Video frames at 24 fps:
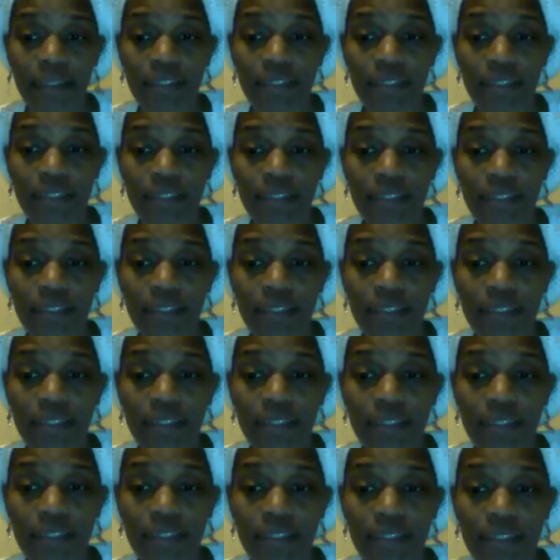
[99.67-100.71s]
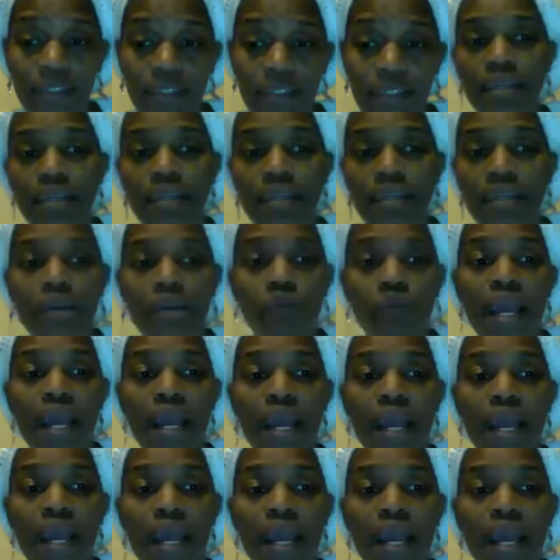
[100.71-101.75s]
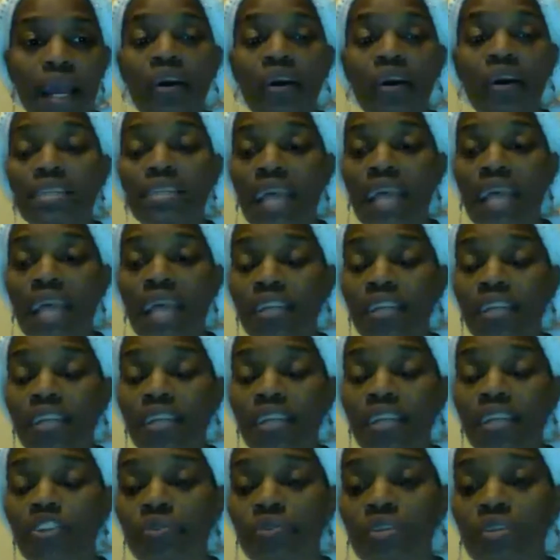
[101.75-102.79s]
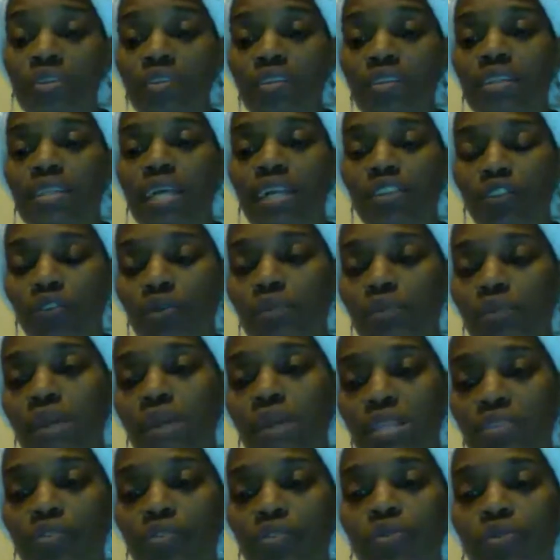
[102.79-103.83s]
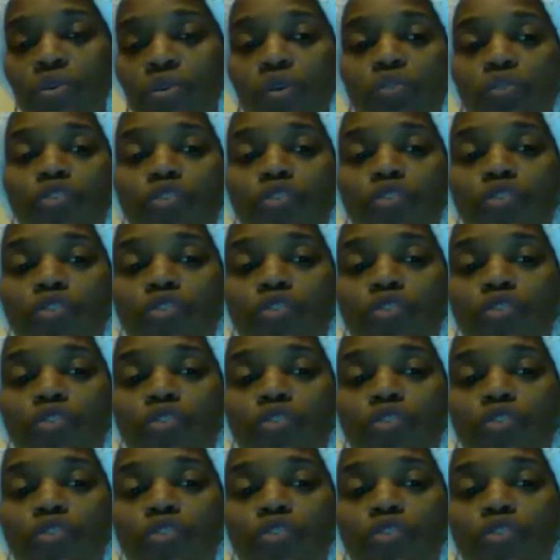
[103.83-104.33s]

to respond in ways that are dangerous and detrimental